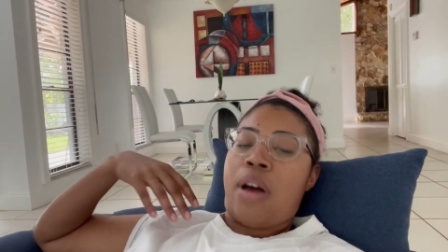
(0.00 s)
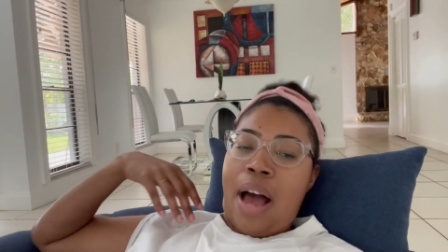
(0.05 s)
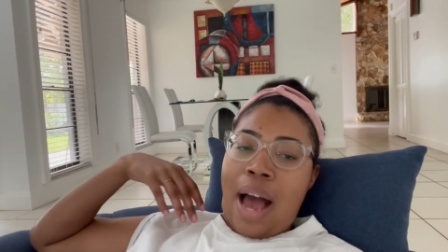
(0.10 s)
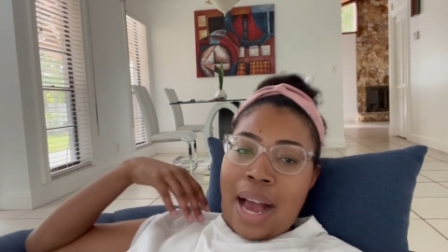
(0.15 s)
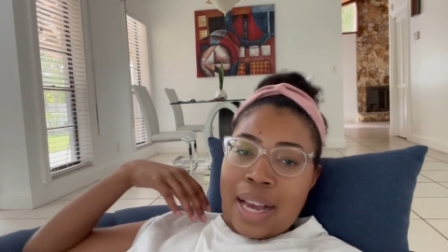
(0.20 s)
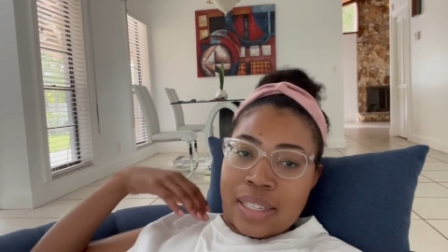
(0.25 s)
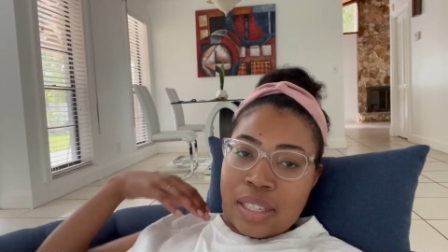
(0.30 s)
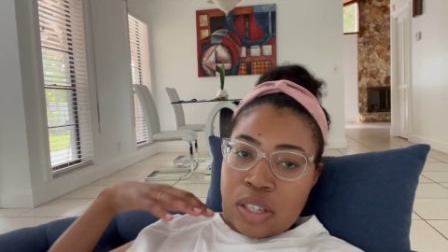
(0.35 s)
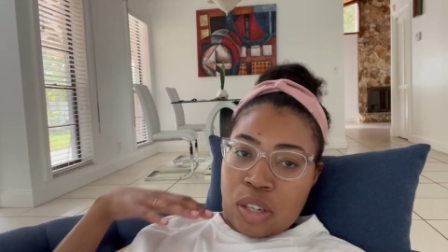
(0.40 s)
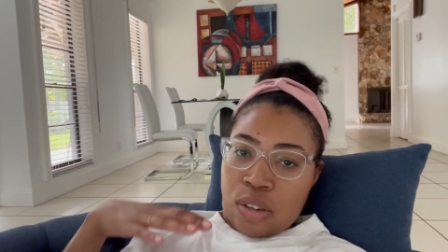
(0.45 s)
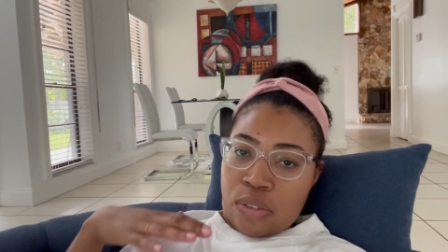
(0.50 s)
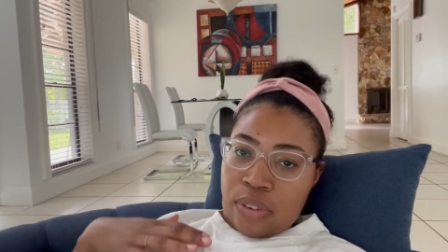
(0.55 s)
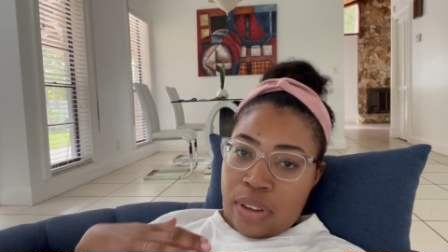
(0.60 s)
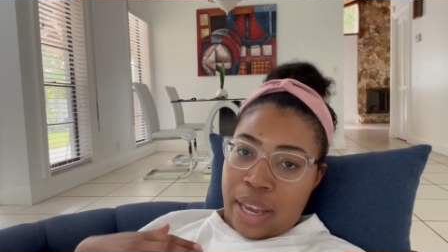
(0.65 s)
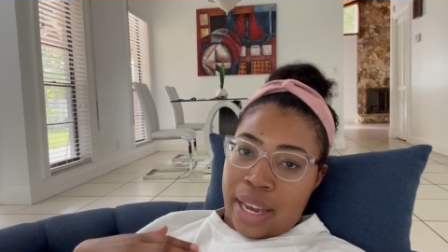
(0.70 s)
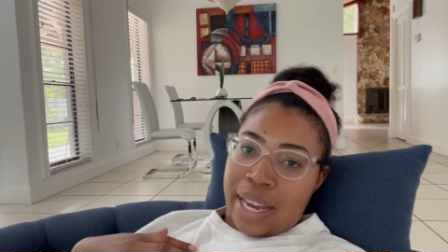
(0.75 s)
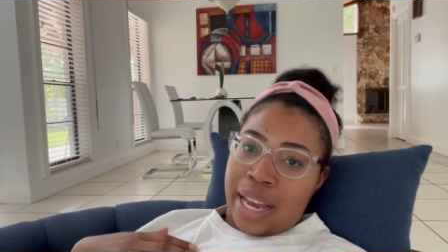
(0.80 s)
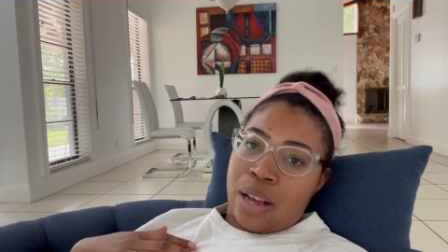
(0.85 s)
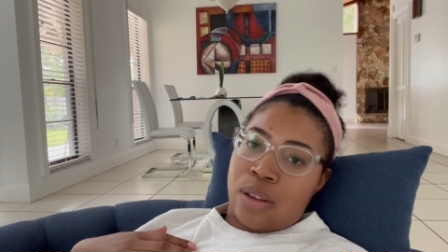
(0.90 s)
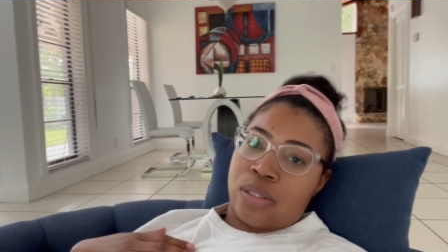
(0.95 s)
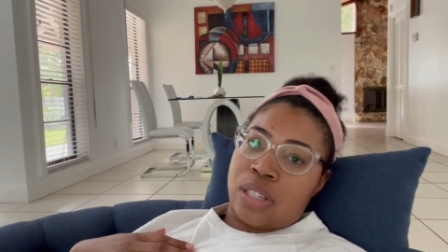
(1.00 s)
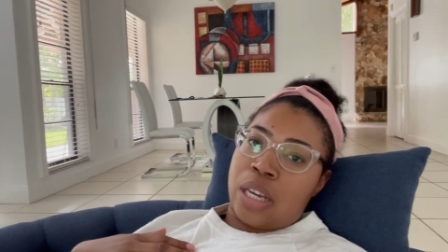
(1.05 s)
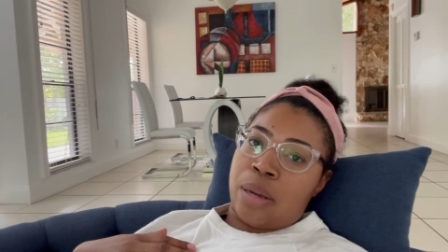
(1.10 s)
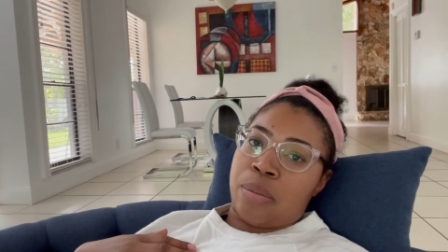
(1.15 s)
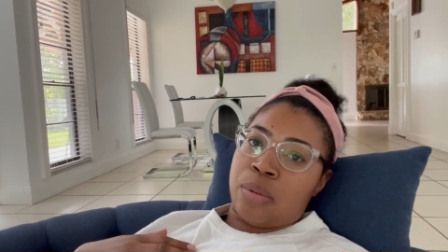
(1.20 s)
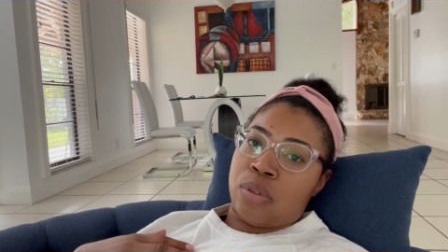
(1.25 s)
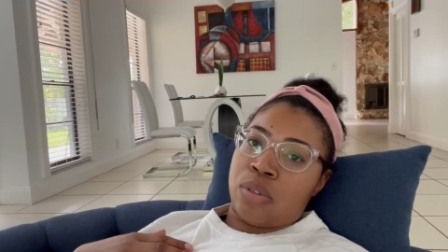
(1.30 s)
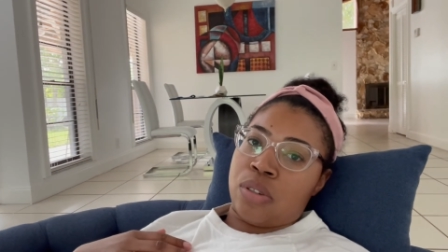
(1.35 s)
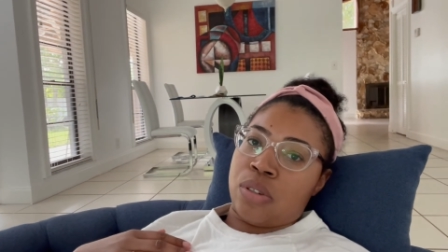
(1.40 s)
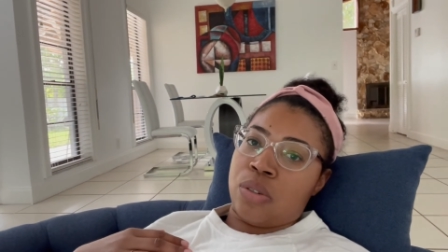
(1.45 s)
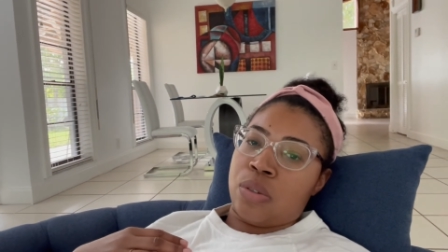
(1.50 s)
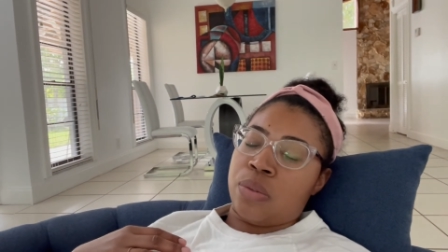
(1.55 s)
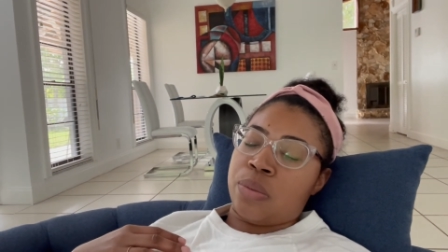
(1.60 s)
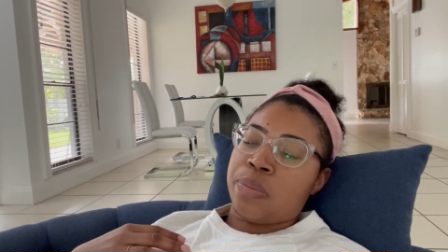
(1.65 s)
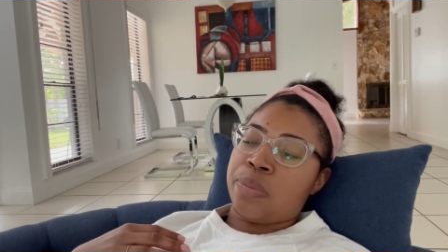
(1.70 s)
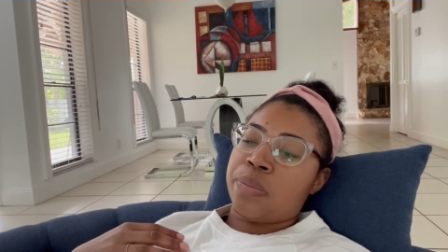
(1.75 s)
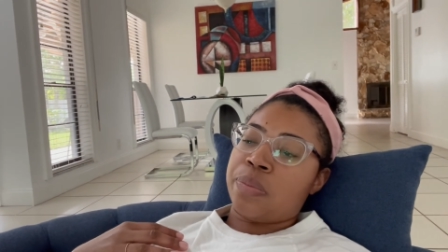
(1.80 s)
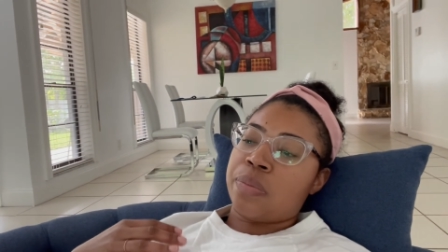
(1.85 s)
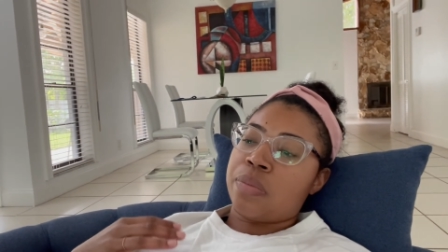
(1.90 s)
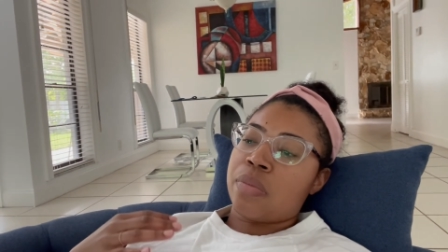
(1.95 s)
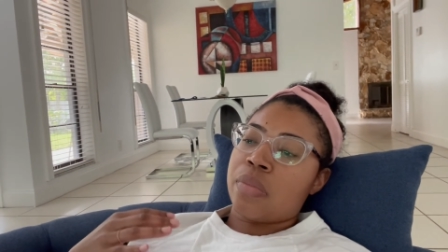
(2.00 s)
I still feel like I was able to,